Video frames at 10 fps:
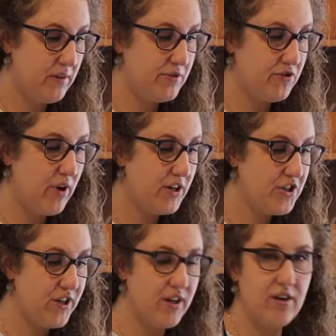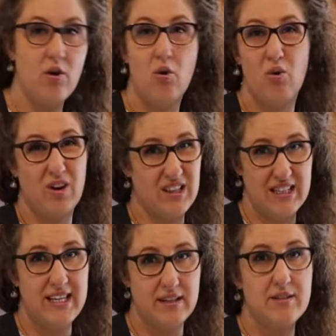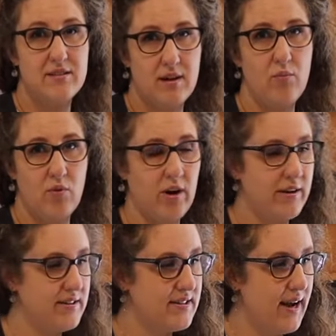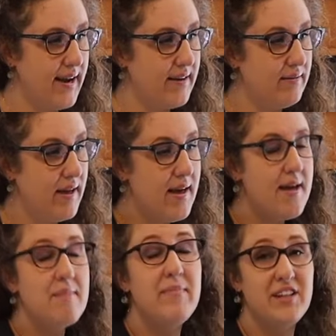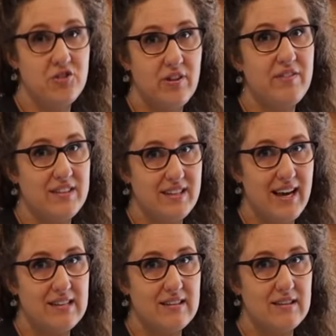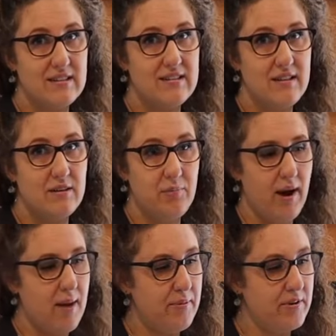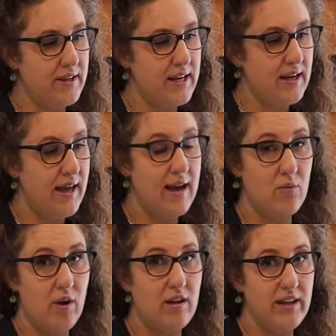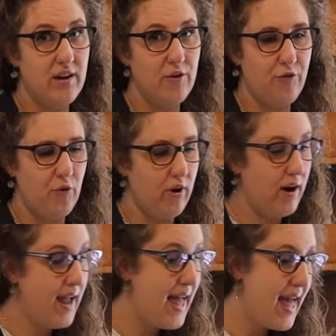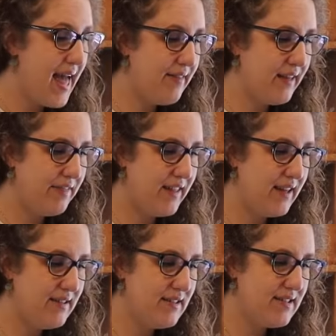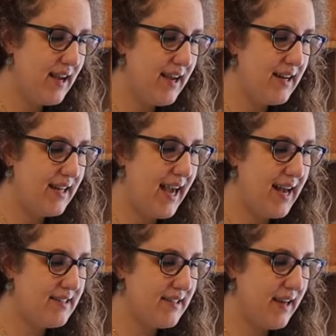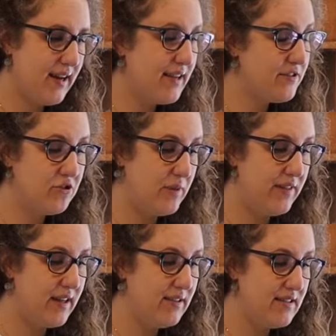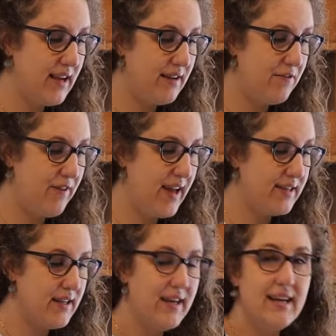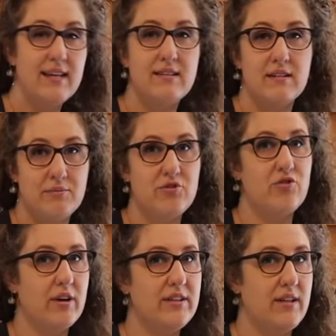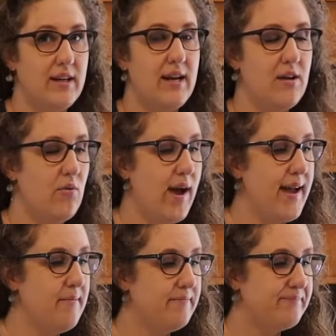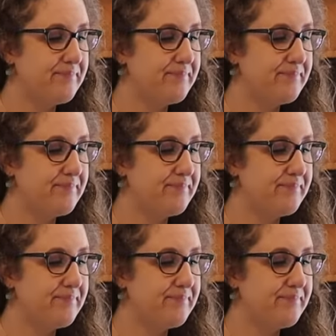an obstruction or a leak somewhere inside. Make sure that this gasket is seated properly and well cared for, and that the inside the inside vent isn't obstructed in any way.